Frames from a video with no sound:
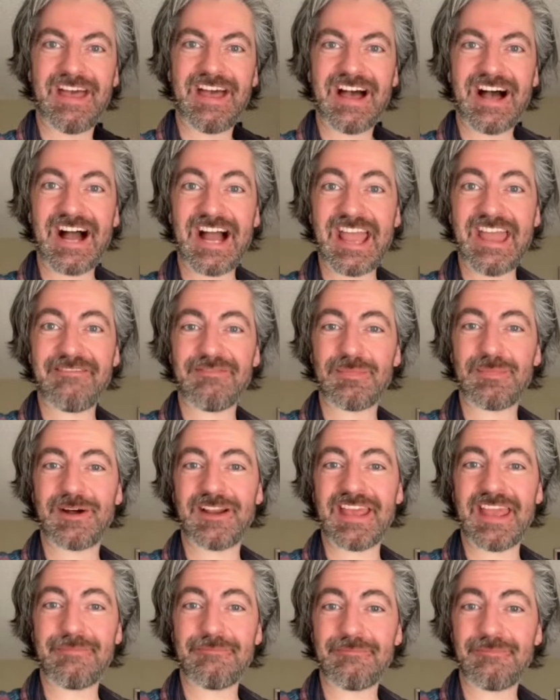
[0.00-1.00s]
Hi,
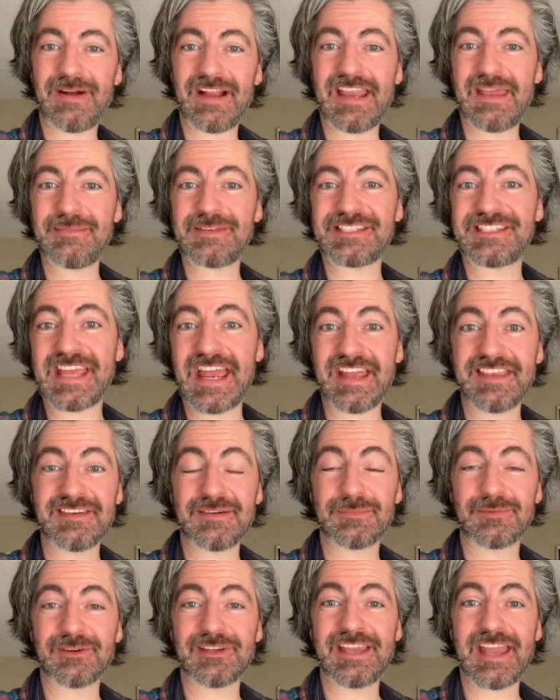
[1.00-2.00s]
everybody. My name is
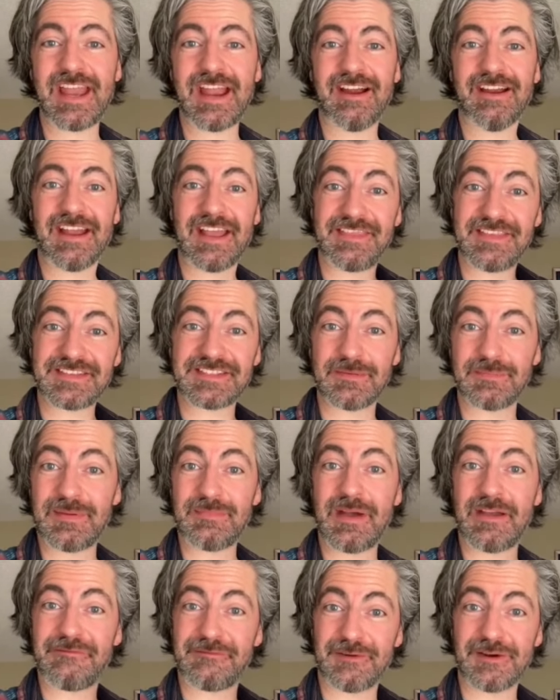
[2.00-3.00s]
Daniel Briere, and this will
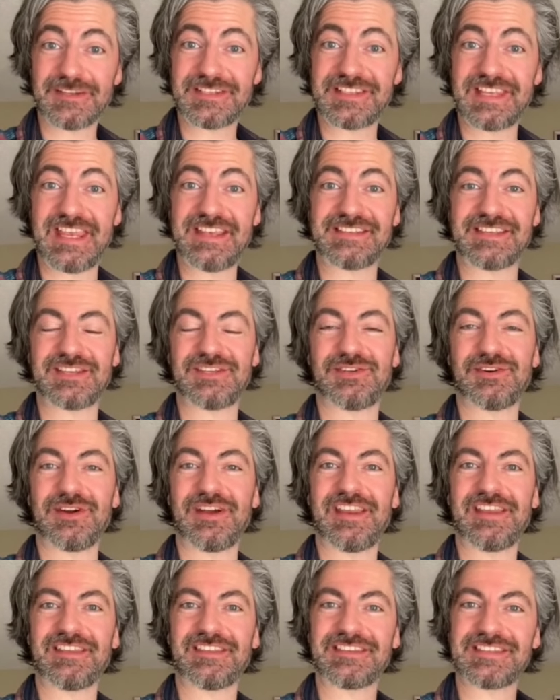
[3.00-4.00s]
be my first season
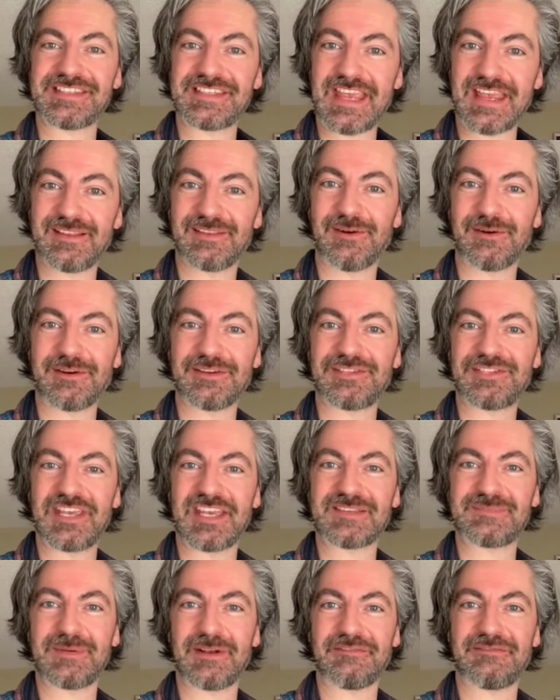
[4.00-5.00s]
joining the St. Lawrence
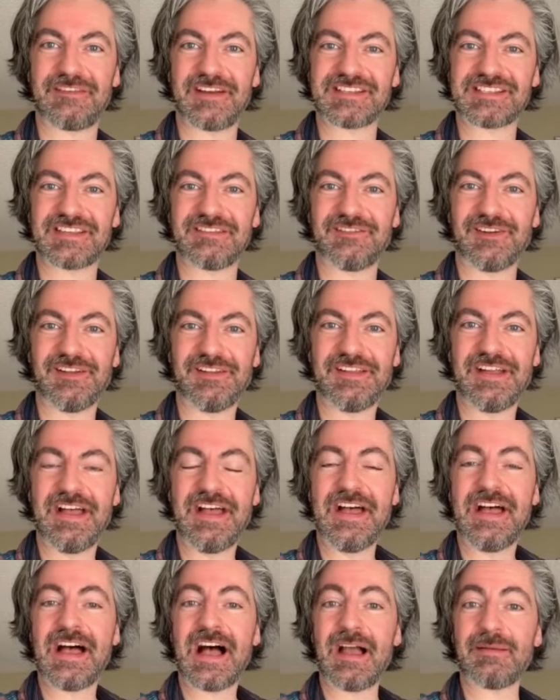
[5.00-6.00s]
Shakespeare Festival.
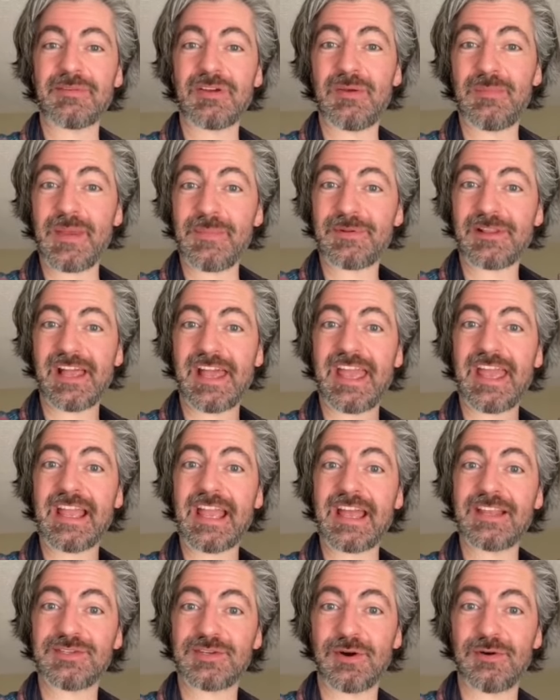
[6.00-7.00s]
I'm going to be
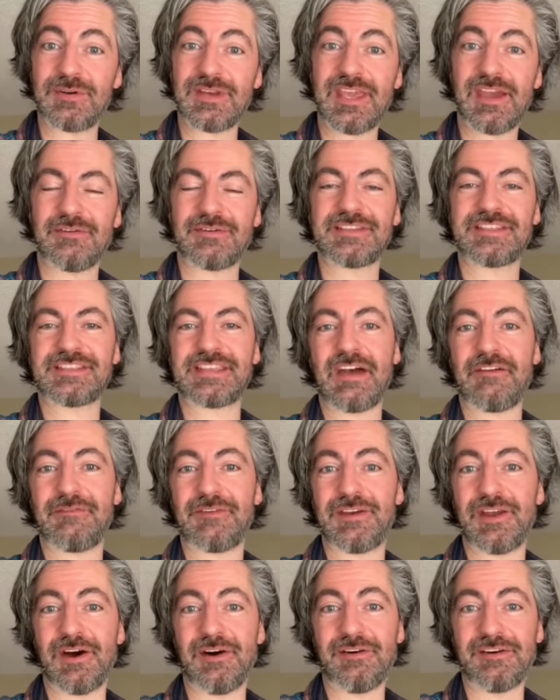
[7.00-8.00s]
playing Antonio and
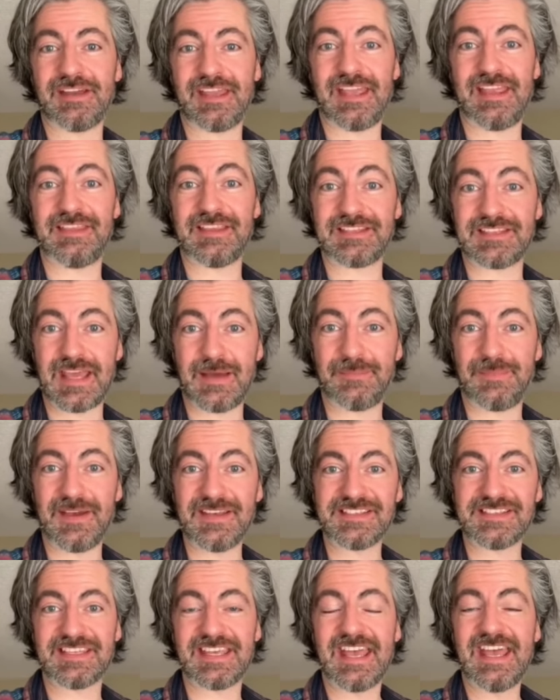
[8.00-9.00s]
Stephano in The
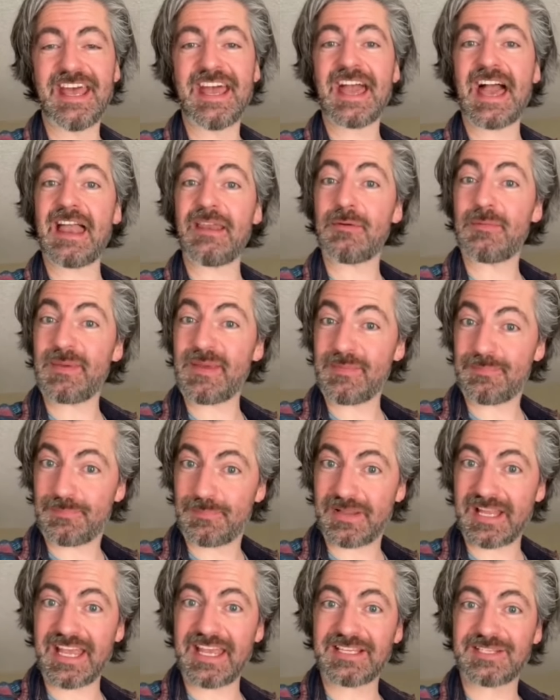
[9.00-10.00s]
Tempest, and I'm going to
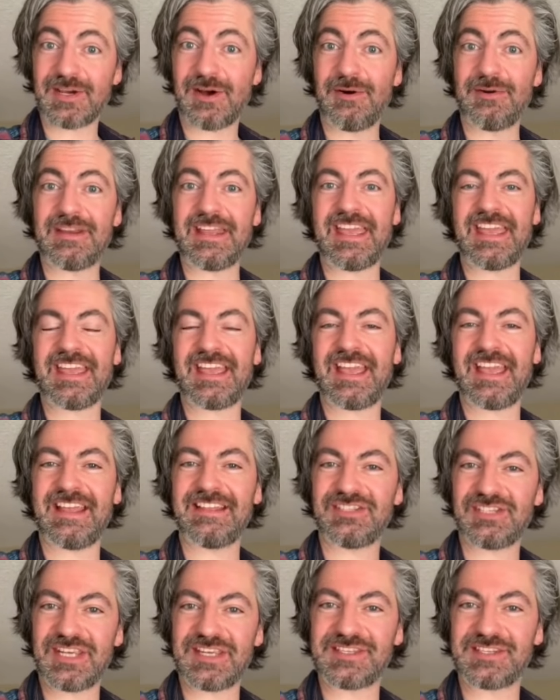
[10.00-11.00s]
be playing Tony
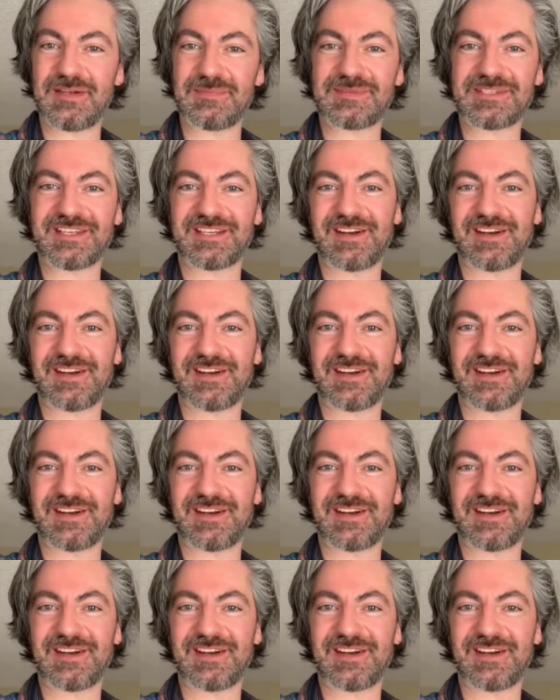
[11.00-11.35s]
in She Stoops to